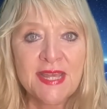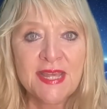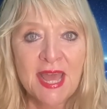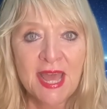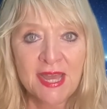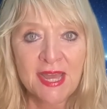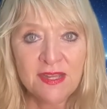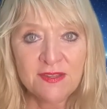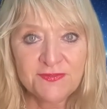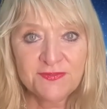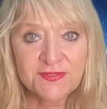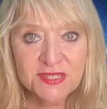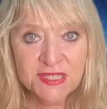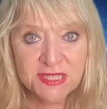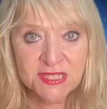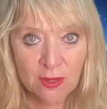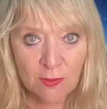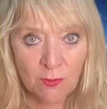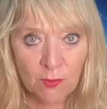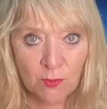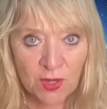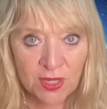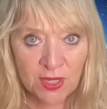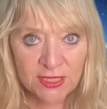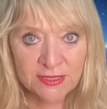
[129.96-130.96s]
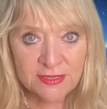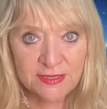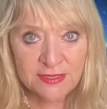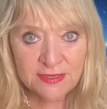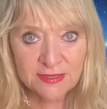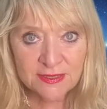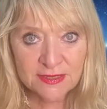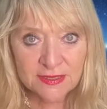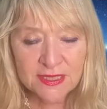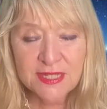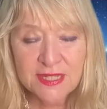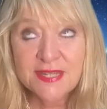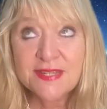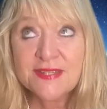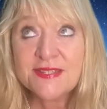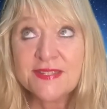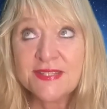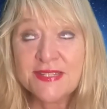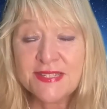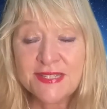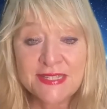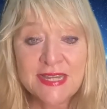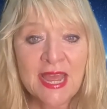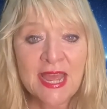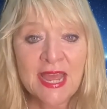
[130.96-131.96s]
Have someone
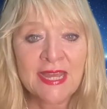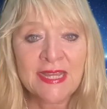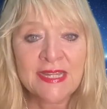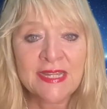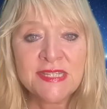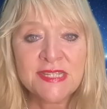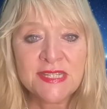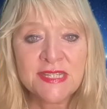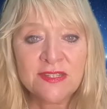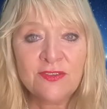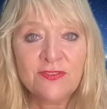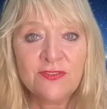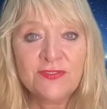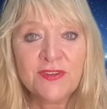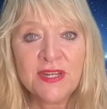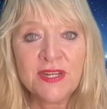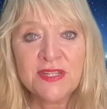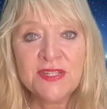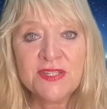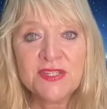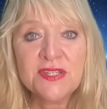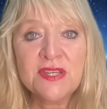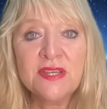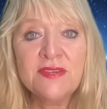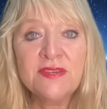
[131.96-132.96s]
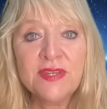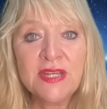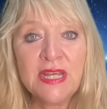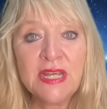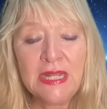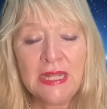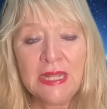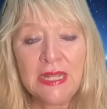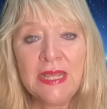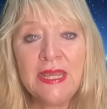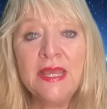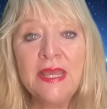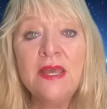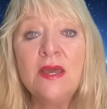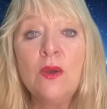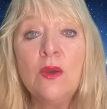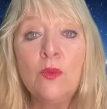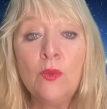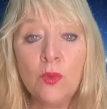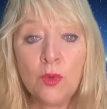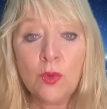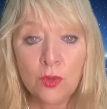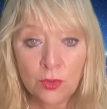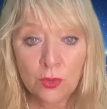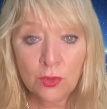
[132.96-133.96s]
stand in front of a clear
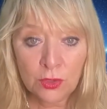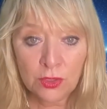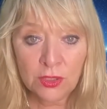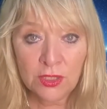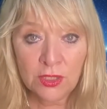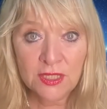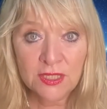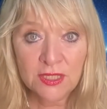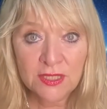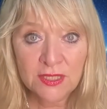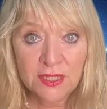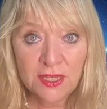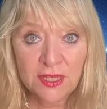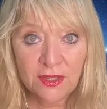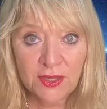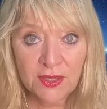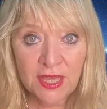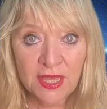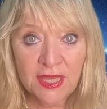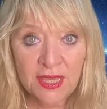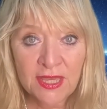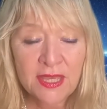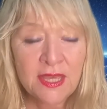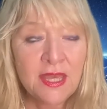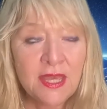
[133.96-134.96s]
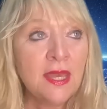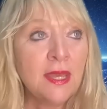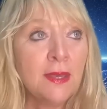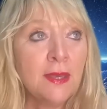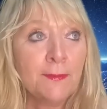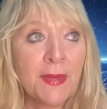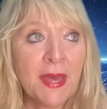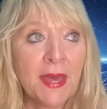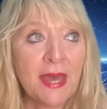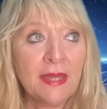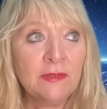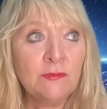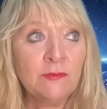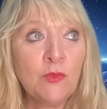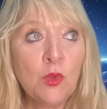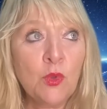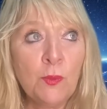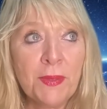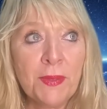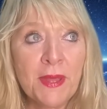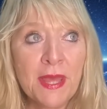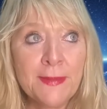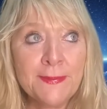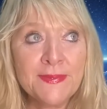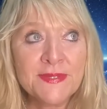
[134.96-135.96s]
wall. Okay. Pattern
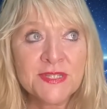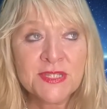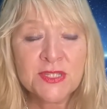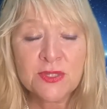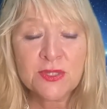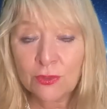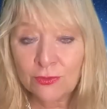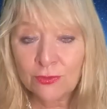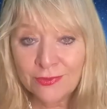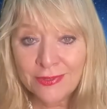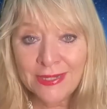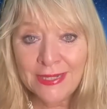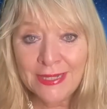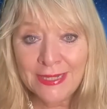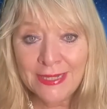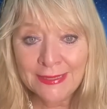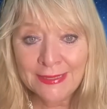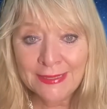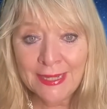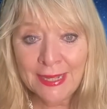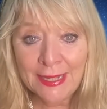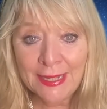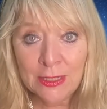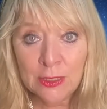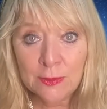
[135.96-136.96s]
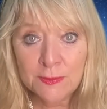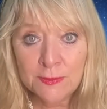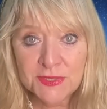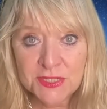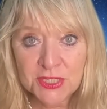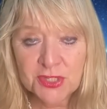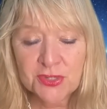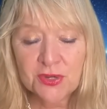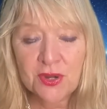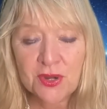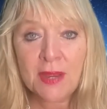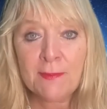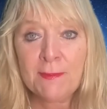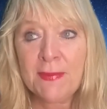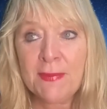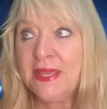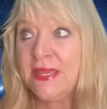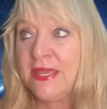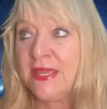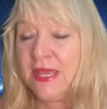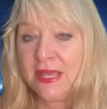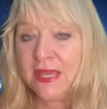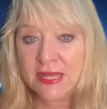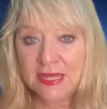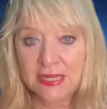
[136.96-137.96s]
wallpaper is not really going to help. So try and
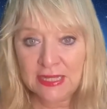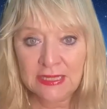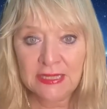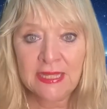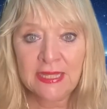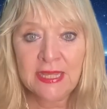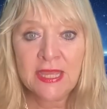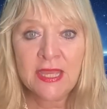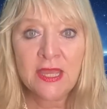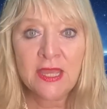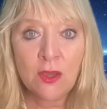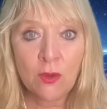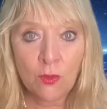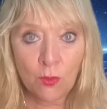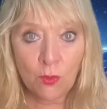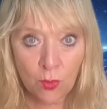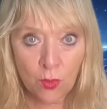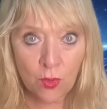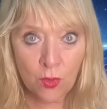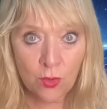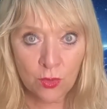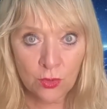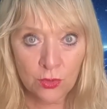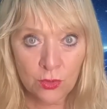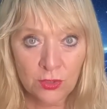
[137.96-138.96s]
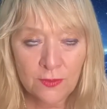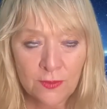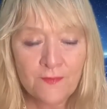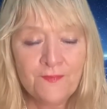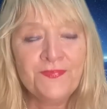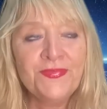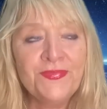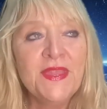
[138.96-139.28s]
make it a clear wall.